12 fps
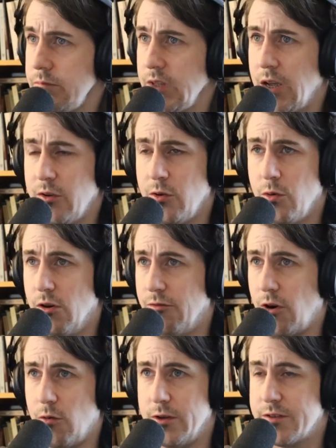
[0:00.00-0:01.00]
and who have
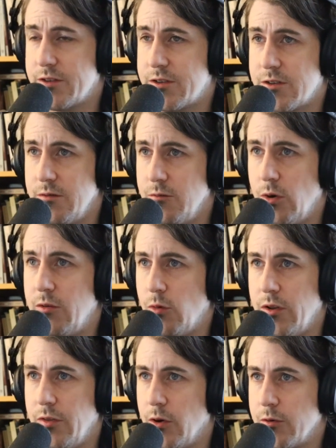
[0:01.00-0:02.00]
always,
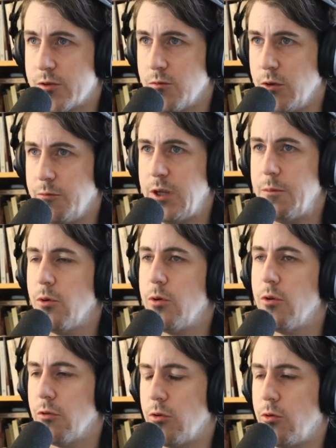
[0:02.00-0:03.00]
when people
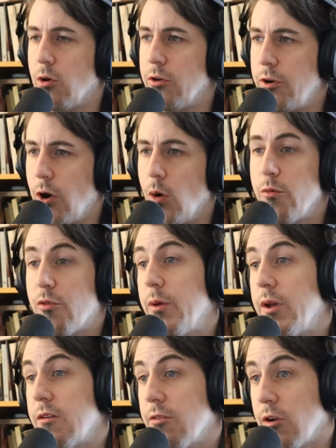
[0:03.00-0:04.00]
who are known for
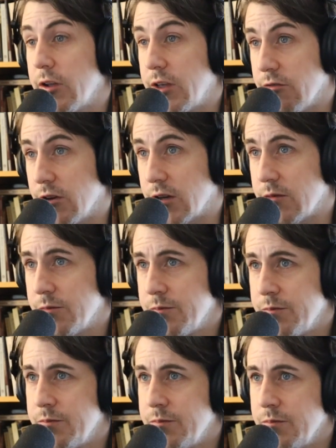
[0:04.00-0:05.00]
being very giving,
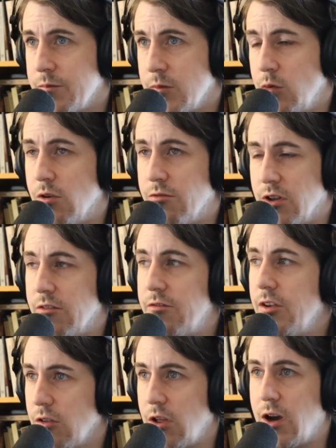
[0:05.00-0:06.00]
who have lived
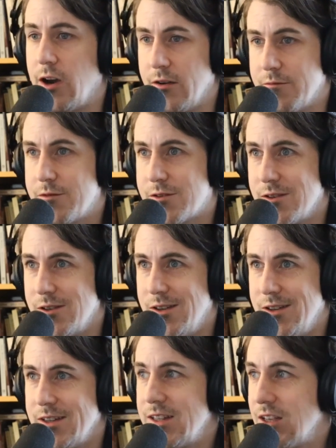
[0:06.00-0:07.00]
their lives
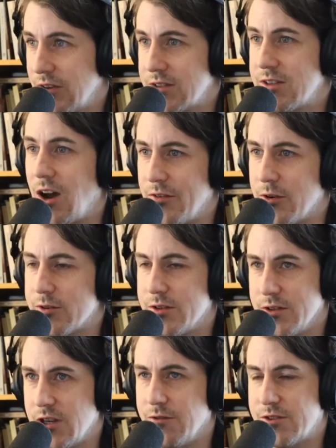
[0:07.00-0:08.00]
giving to others
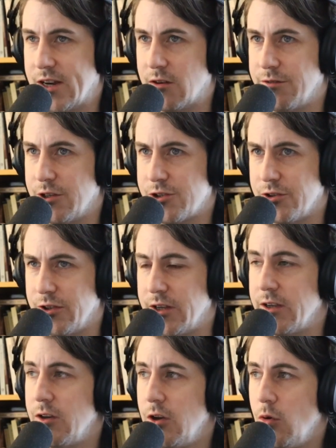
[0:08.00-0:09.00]
and
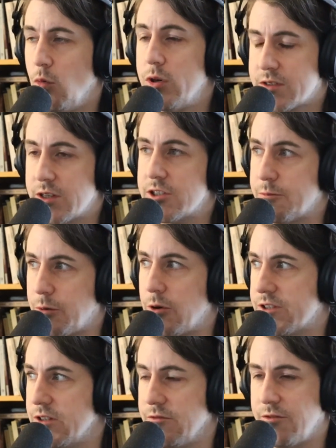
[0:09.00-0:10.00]
self-sacrificially, when such a
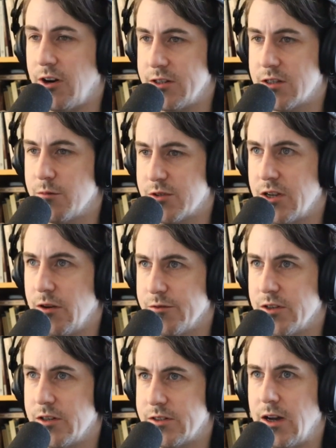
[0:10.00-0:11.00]
person finds themselves
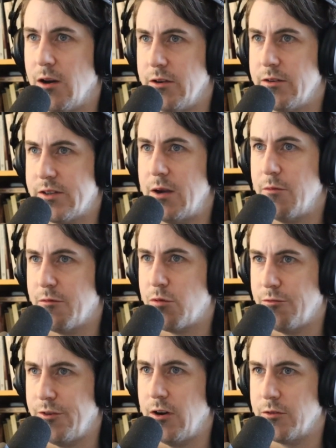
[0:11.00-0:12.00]
in a time of
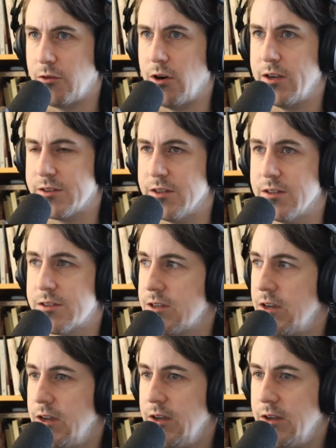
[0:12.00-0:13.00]
profound crisis
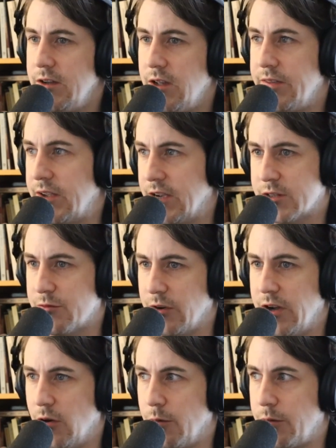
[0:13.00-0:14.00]
and they ask for
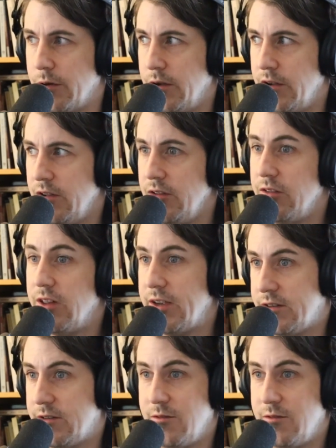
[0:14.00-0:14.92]
help, they